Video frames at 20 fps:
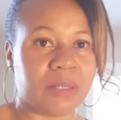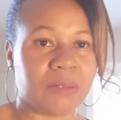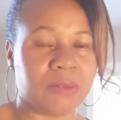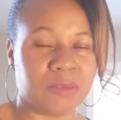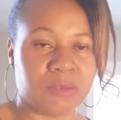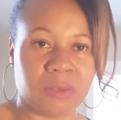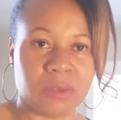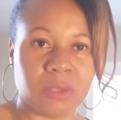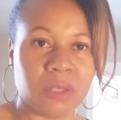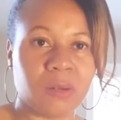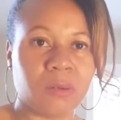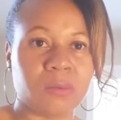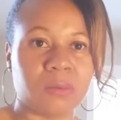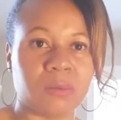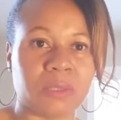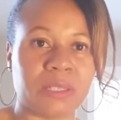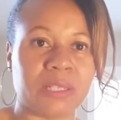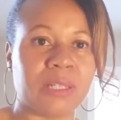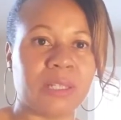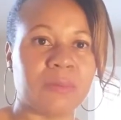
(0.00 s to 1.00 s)
He was
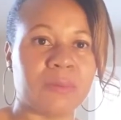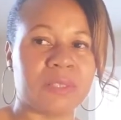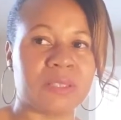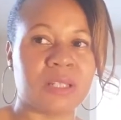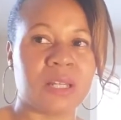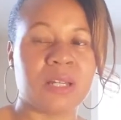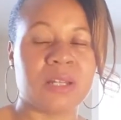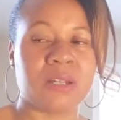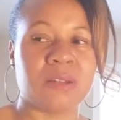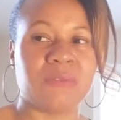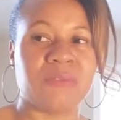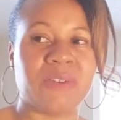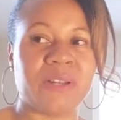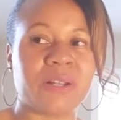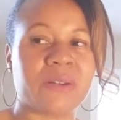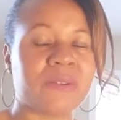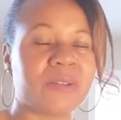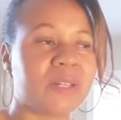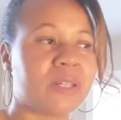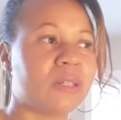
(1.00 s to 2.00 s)
lonely. He was
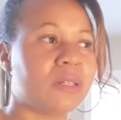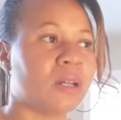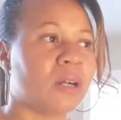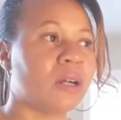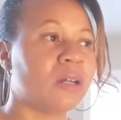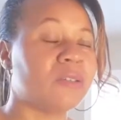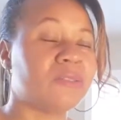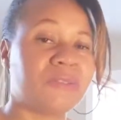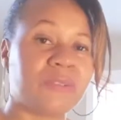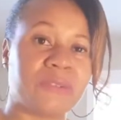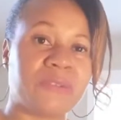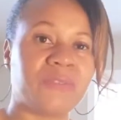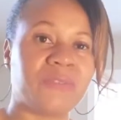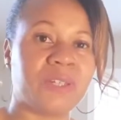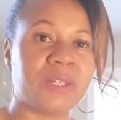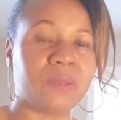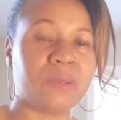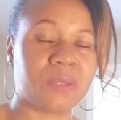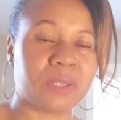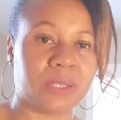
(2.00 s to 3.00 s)
very
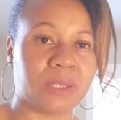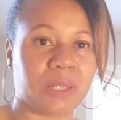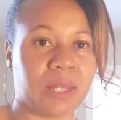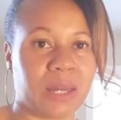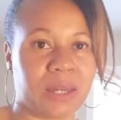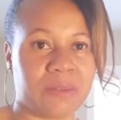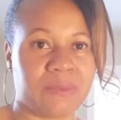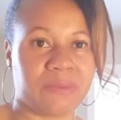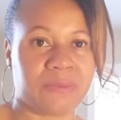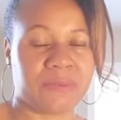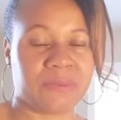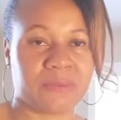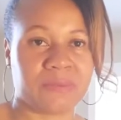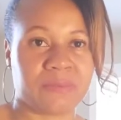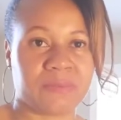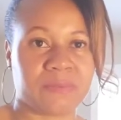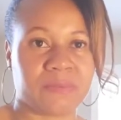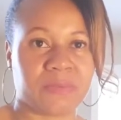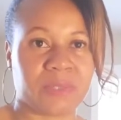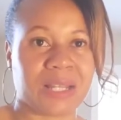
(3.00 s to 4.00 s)
unfulfilled in life.
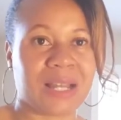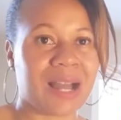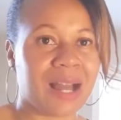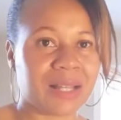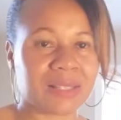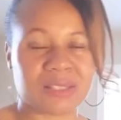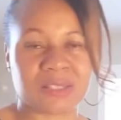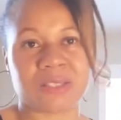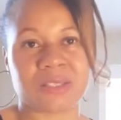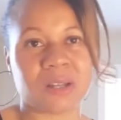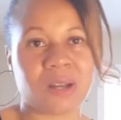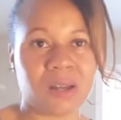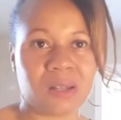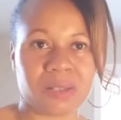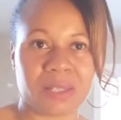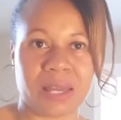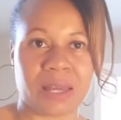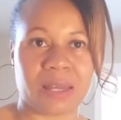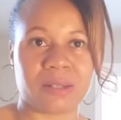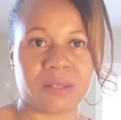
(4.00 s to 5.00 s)
God saw
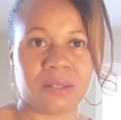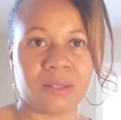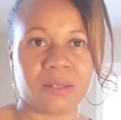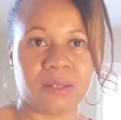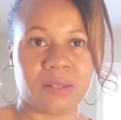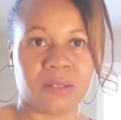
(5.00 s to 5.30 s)
that.